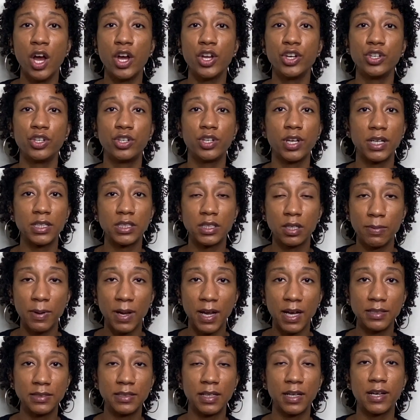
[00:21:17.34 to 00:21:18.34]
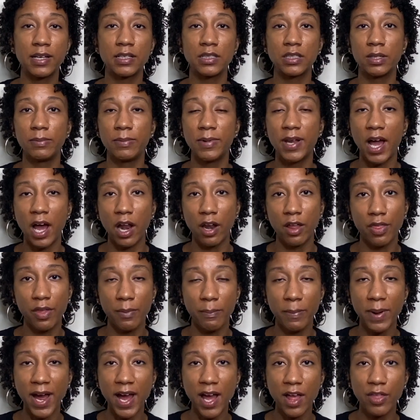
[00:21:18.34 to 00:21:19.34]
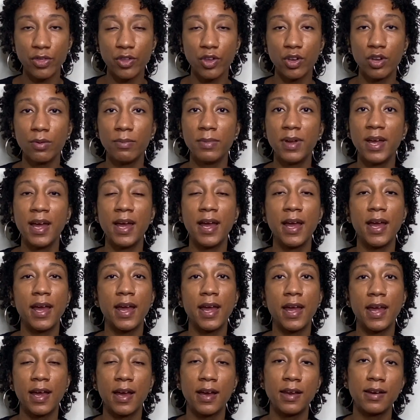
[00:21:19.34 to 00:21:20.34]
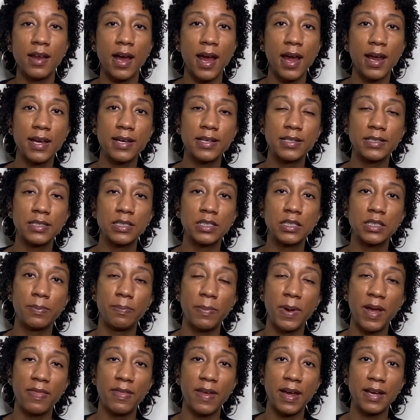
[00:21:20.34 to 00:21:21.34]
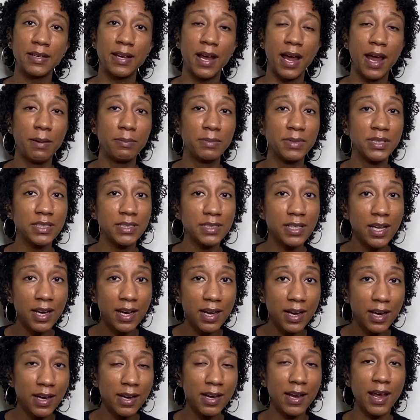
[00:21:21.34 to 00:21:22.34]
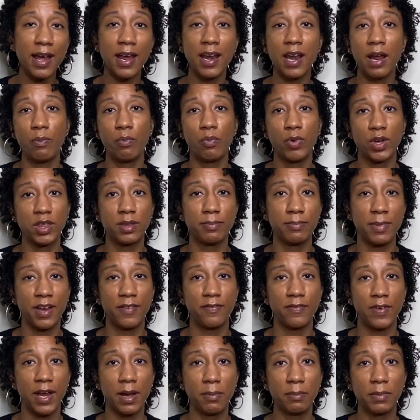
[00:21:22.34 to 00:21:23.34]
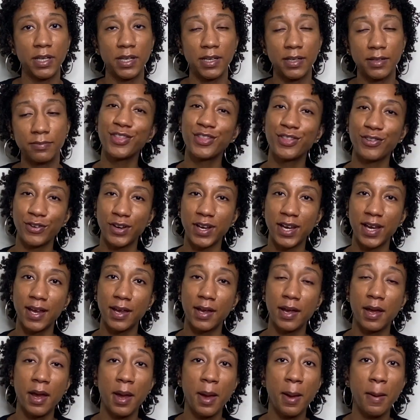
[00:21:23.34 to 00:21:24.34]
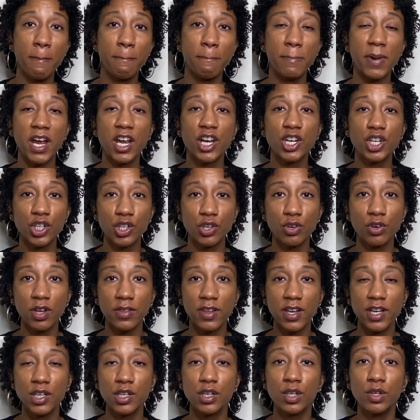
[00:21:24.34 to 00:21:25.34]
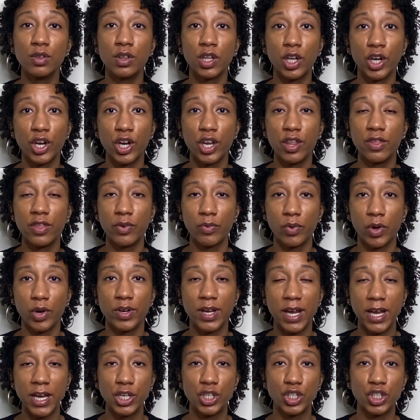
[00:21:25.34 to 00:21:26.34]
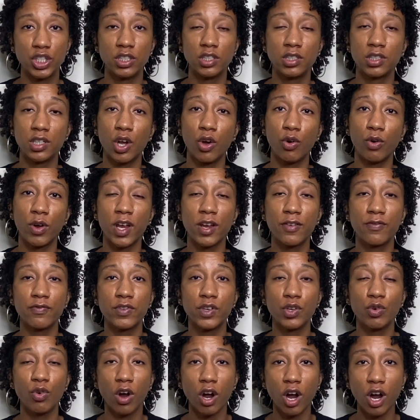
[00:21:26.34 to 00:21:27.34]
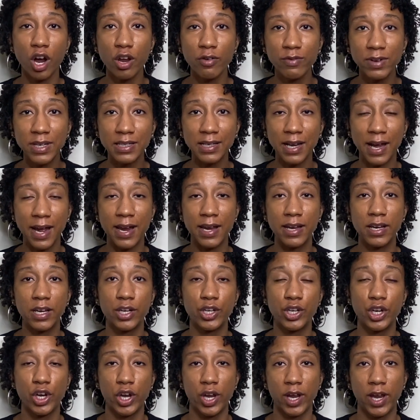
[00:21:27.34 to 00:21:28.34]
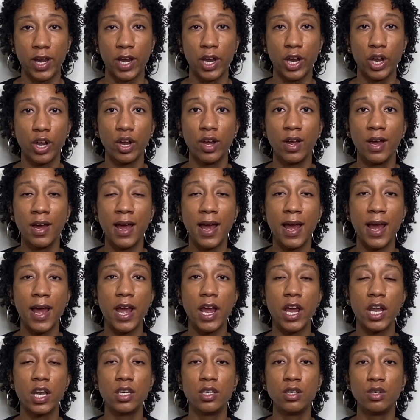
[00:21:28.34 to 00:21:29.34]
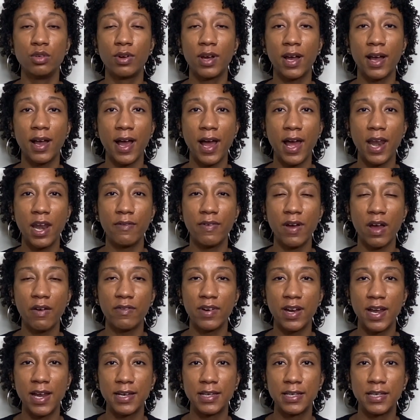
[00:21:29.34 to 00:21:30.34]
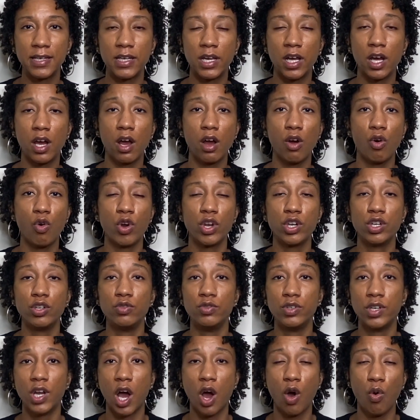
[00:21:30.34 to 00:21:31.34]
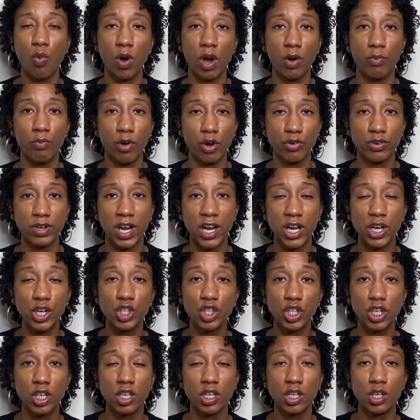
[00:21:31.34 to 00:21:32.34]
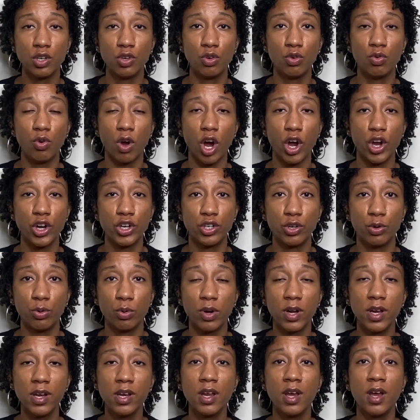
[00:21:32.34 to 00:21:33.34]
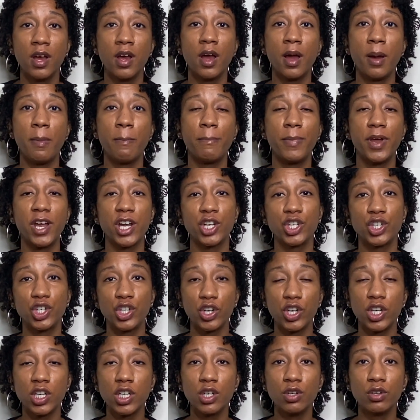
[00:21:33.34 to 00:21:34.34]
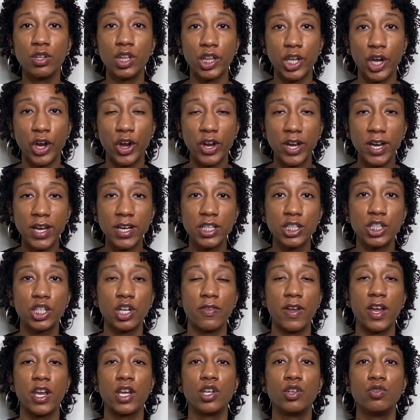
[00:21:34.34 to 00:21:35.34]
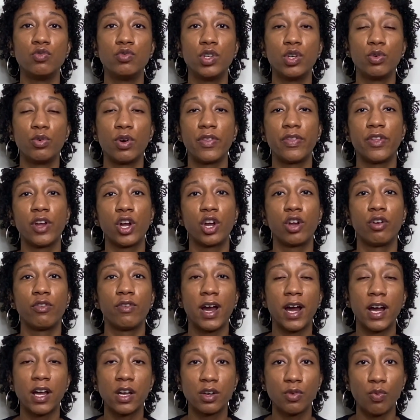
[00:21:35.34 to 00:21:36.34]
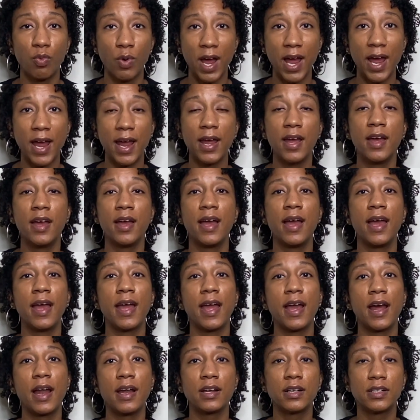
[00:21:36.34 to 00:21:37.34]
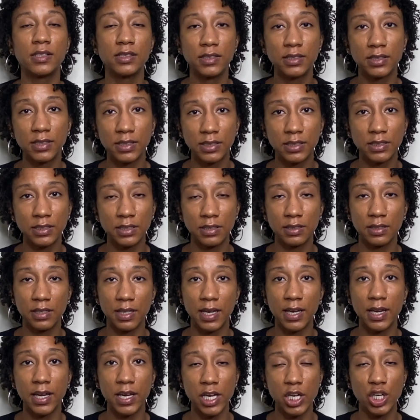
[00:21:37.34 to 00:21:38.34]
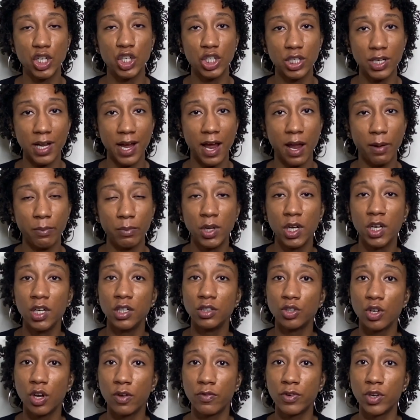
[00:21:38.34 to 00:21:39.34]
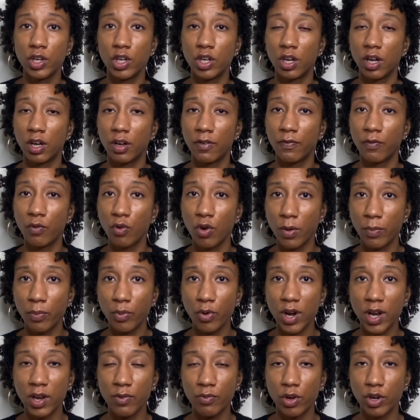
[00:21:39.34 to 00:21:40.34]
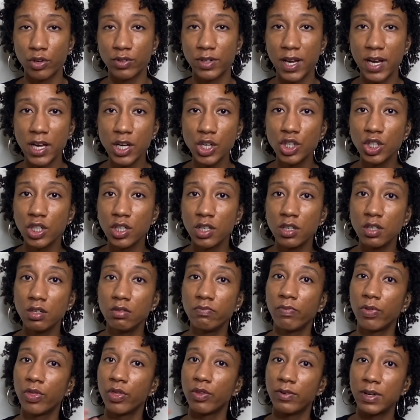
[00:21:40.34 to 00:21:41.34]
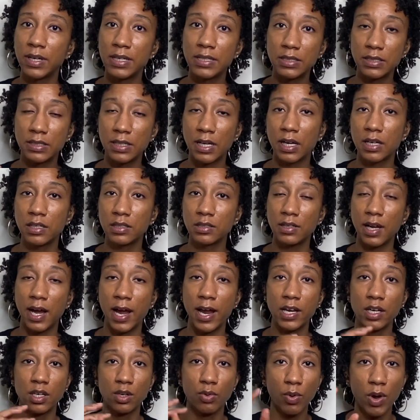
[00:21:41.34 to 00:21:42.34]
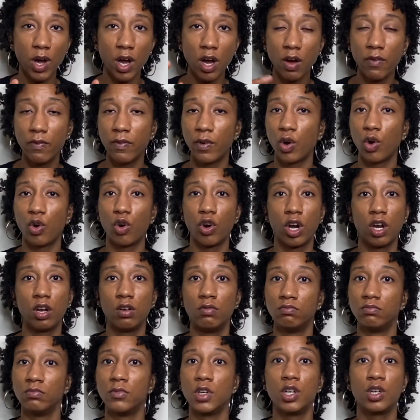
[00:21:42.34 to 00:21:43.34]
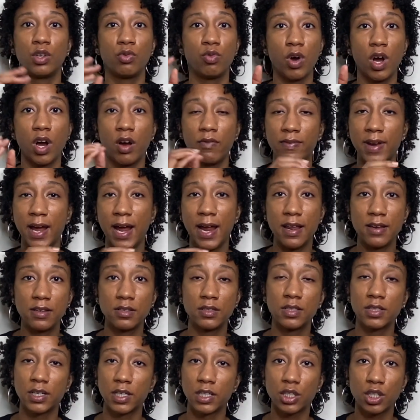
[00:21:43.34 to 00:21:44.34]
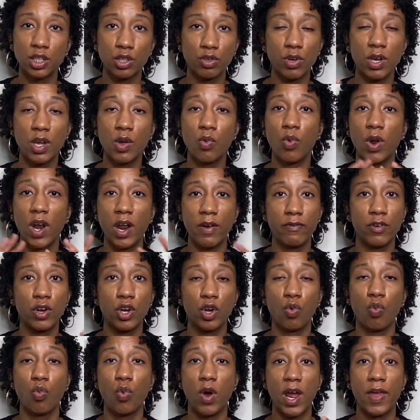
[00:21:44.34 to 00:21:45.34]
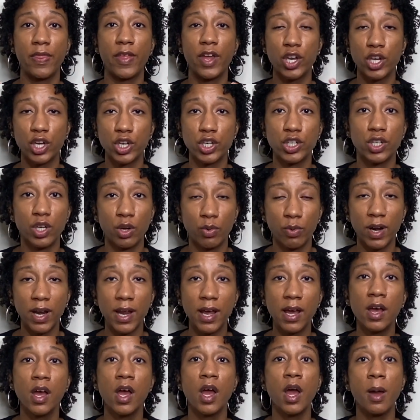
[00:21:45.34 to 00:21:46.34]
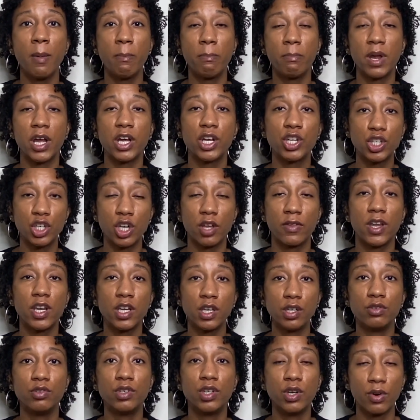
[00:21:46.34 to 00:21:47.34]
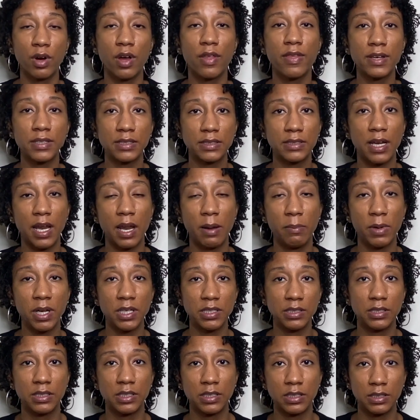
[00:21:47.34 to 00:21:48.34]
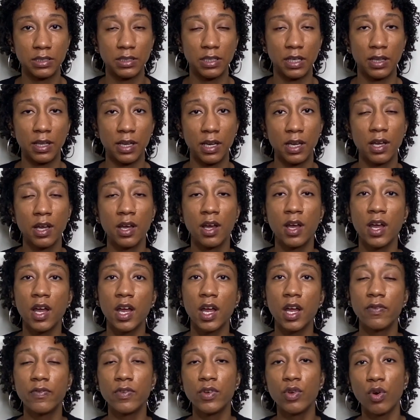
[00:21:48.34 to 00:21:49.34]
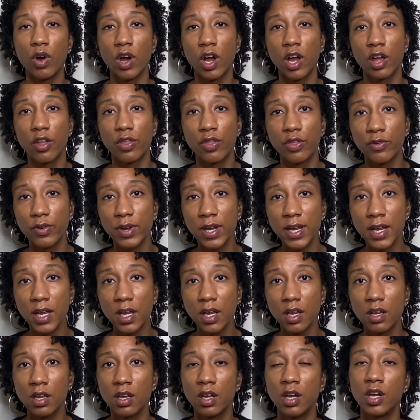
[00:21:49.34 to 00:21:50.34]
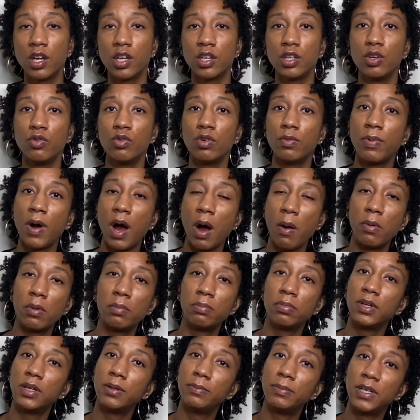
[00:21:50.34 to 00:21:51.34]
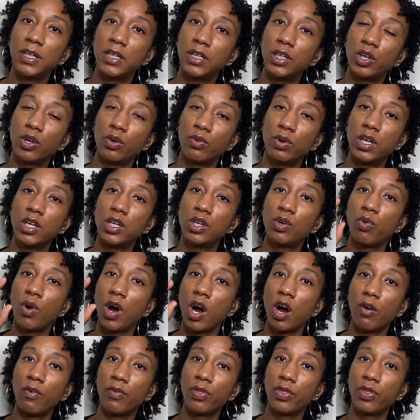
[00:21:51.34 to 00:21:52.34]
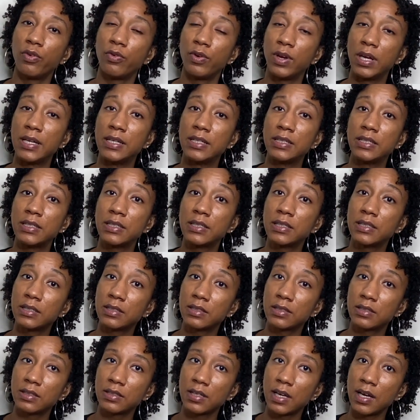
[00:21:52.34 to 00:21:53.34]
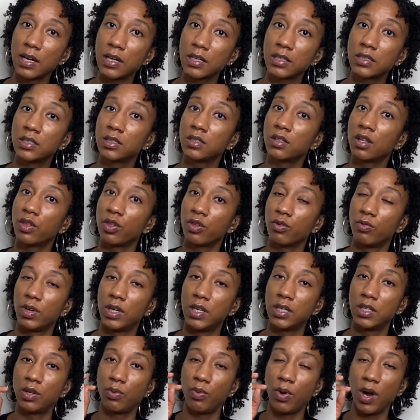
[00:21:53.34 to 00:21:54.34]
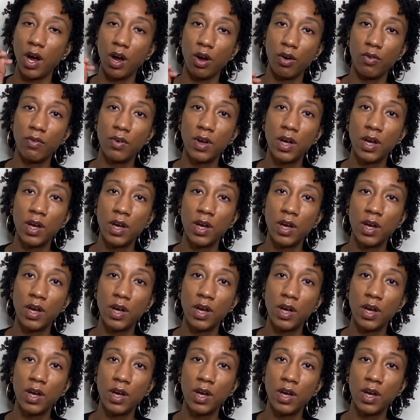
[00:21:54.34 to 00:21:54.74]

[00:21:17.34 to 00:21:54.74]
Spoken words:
just because it gets me out of the bathroom and I get to spend that time sitting and I'm with my family. 3, make sure that you learn the rotation. So if you are retightening your hair and you kind of have an idea, or you know what rotation you are doing, make sure you learn it so that you do it the correct way and consistently each time. So if you're a 4-point rotation, 3, 6, 9, 12, or 12, 9, 6, 3, whatever way that you're doing it, make sure that you do it the same consistently. If you are a 3, you would probably be doing 12, 3, 6, 3, 12.